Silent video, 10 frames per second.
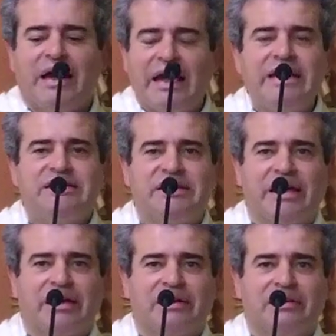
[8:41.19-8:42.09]

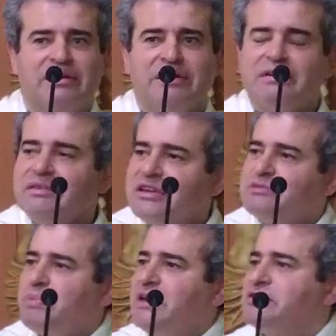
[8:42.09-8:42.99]
eating this
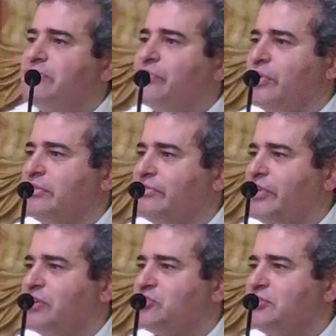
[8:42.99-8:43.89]
piece of grilled
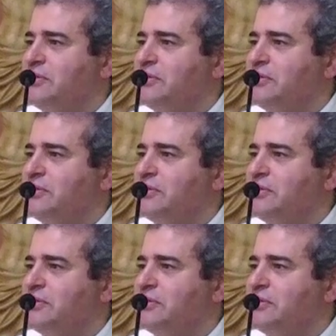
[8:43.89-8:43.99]
fish.